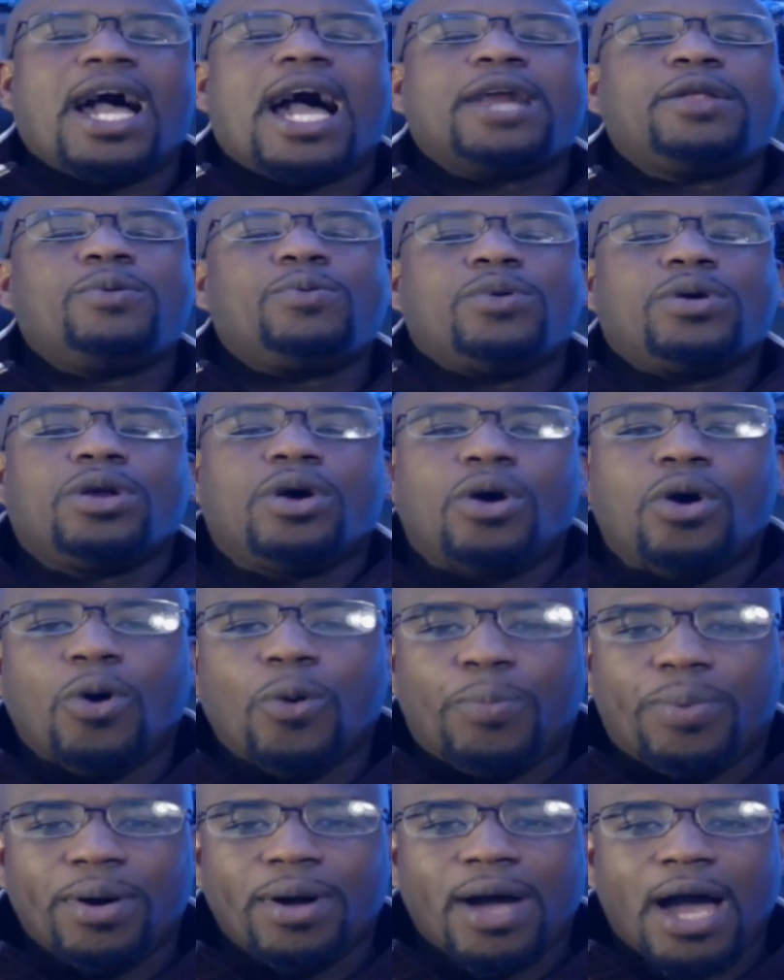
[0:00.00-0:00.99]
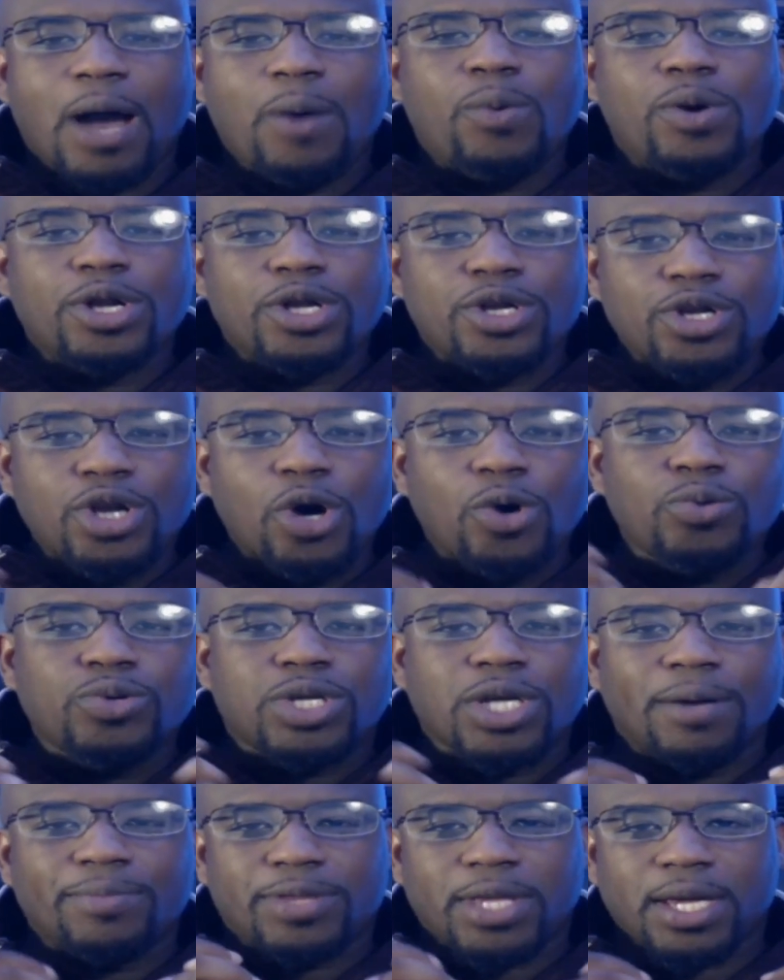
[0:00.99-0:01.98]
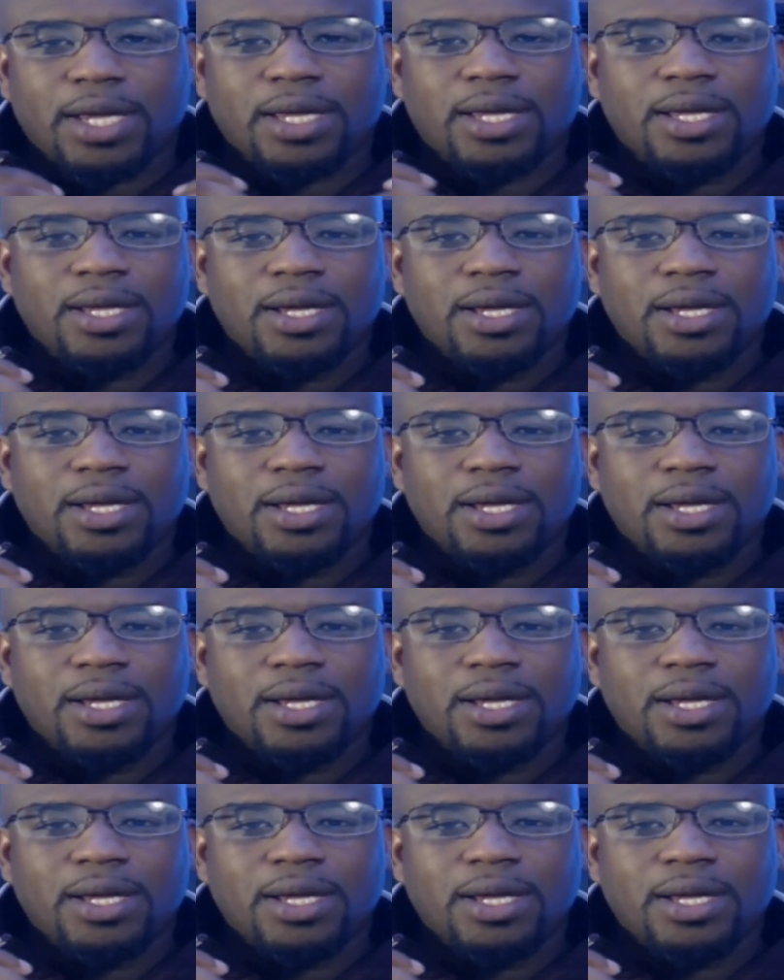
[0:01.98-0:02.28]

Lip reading: I don't want to hope. I want to know something.